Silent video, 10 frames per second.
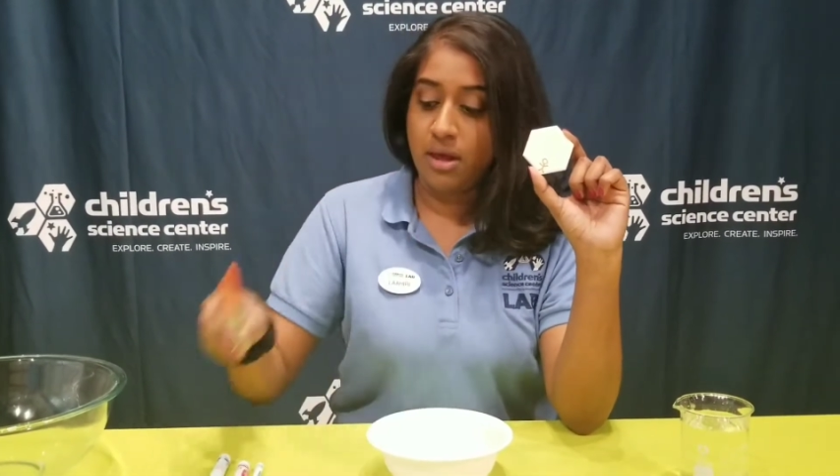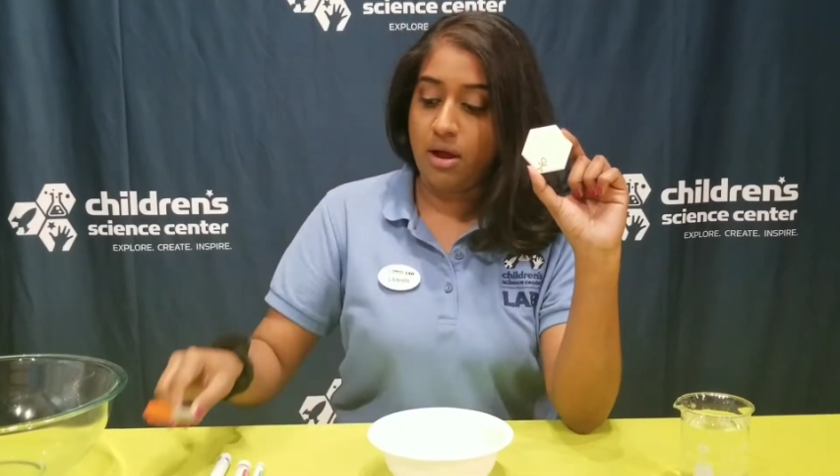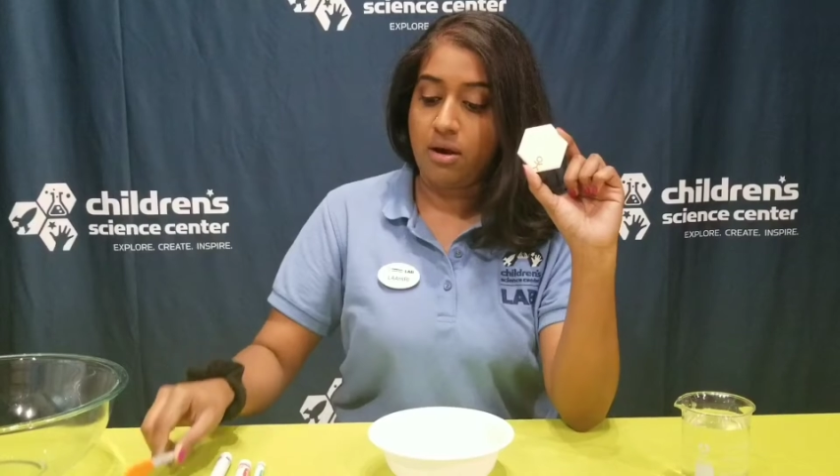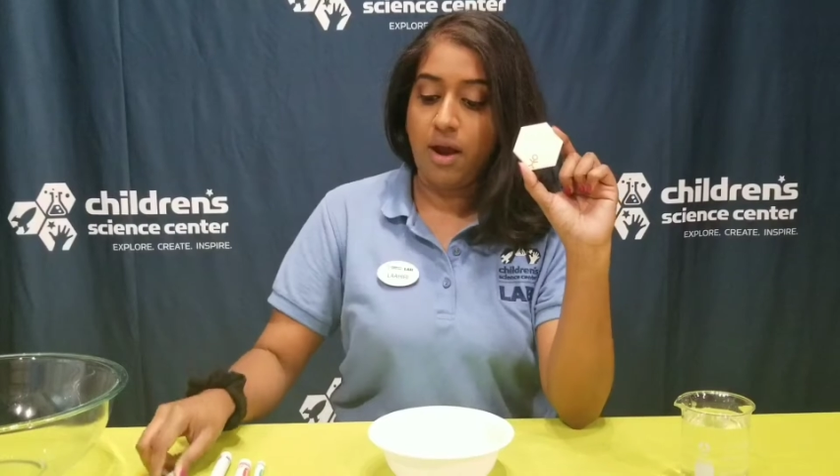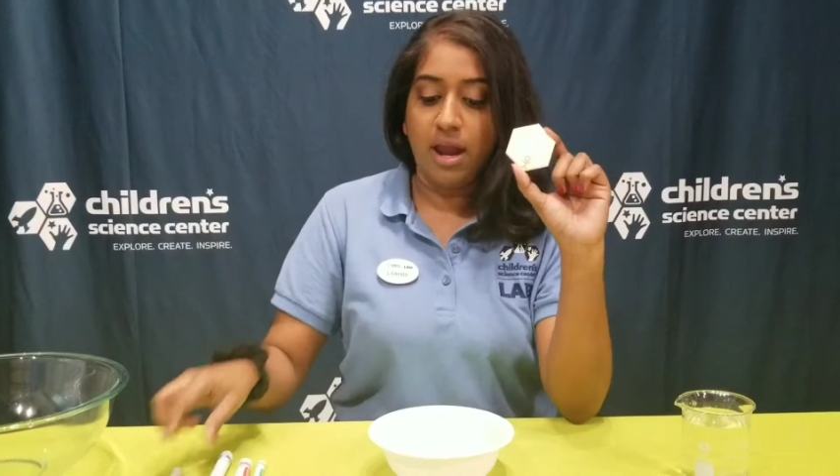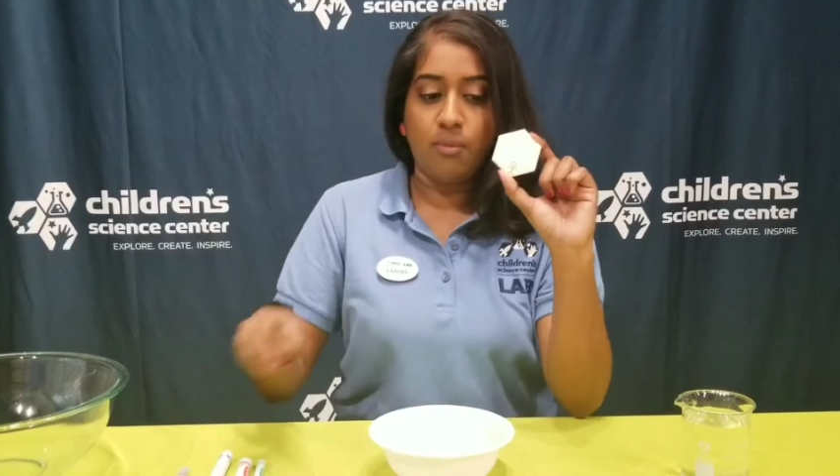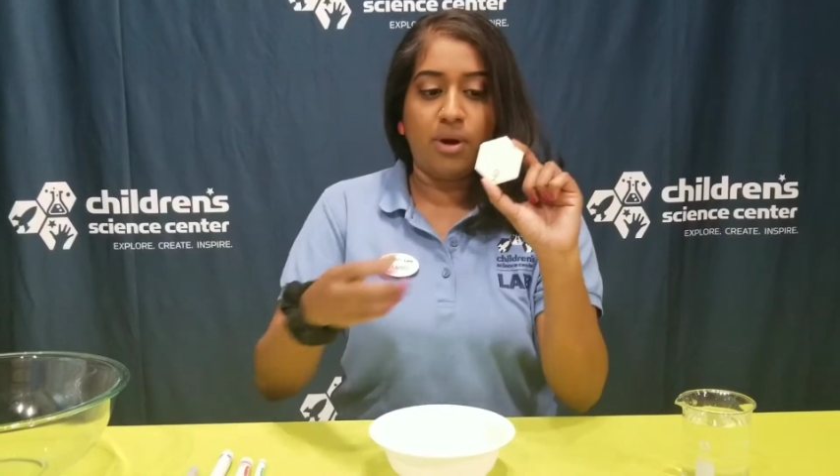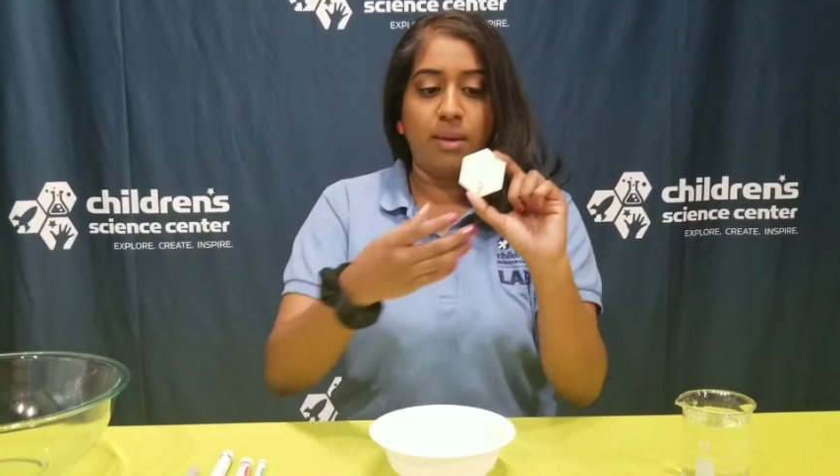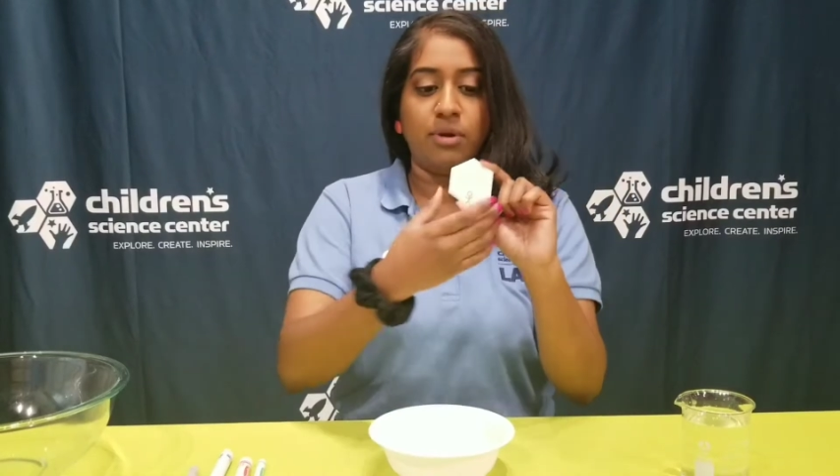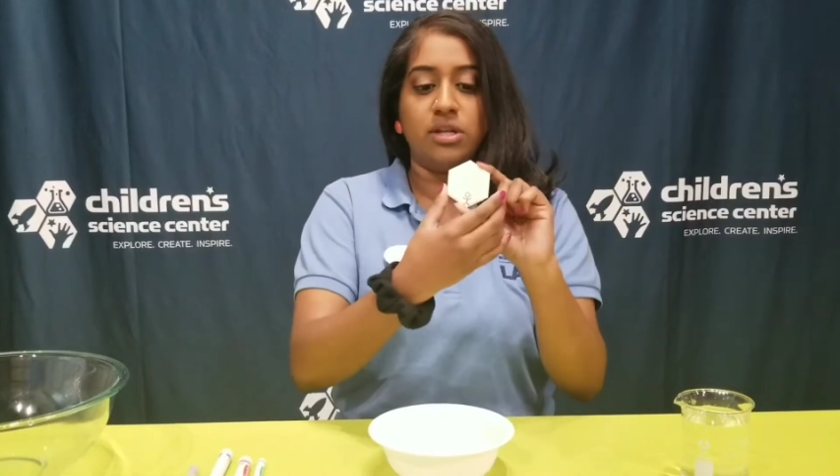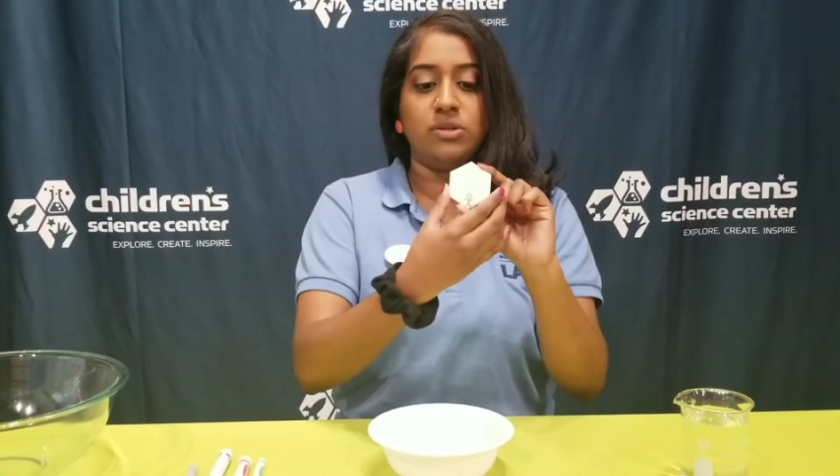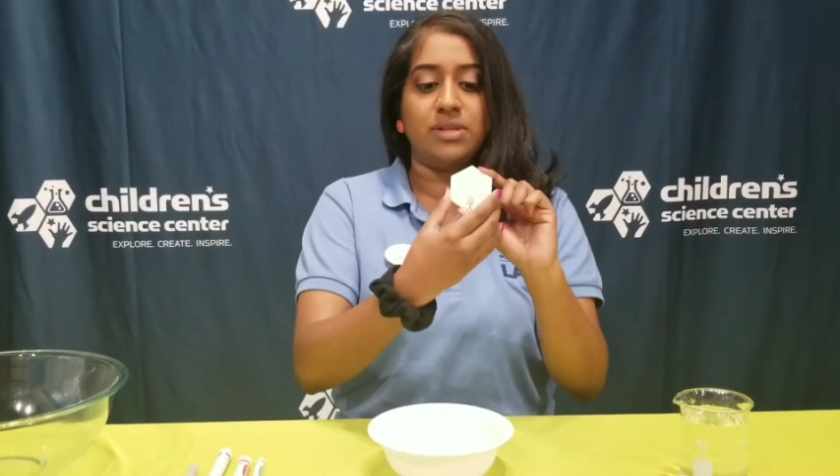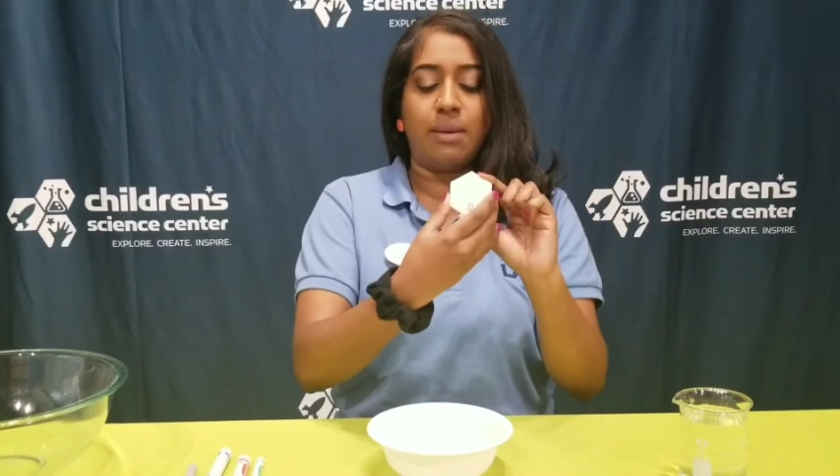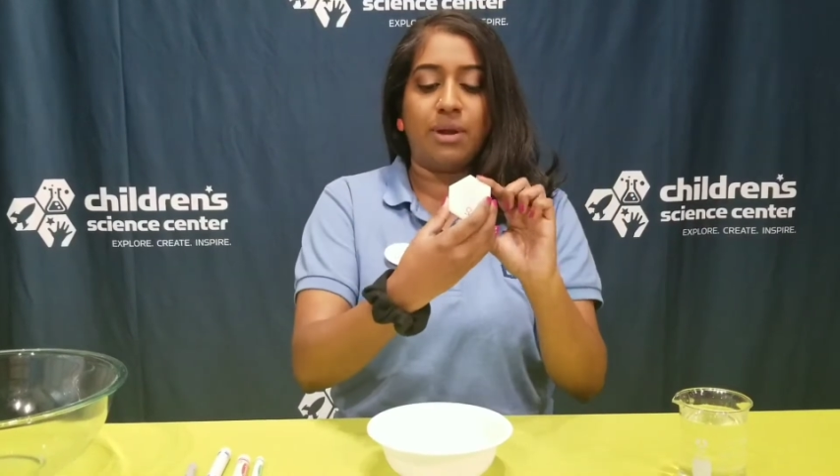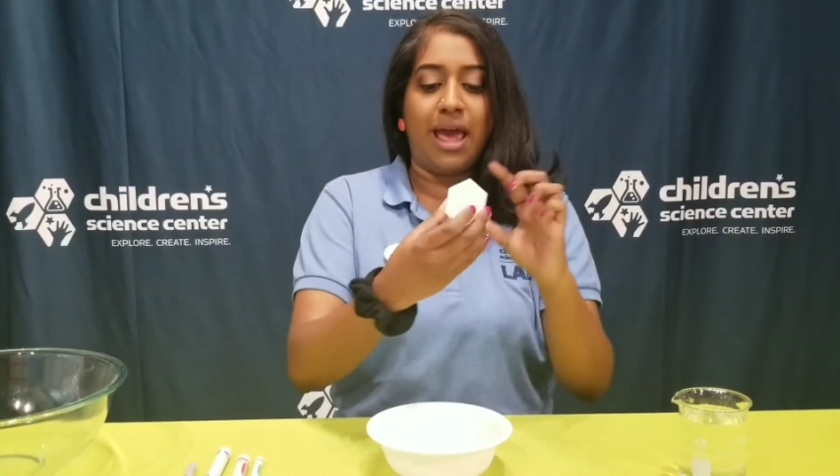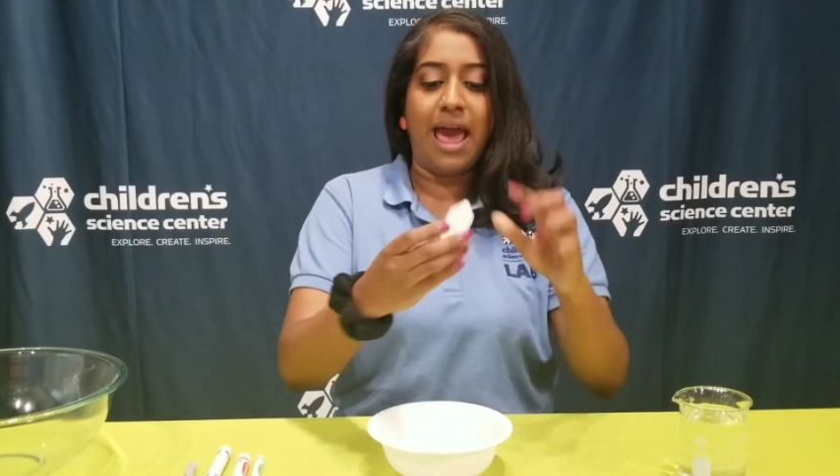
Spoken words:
All right, and what I'm gonna do is I'm gonna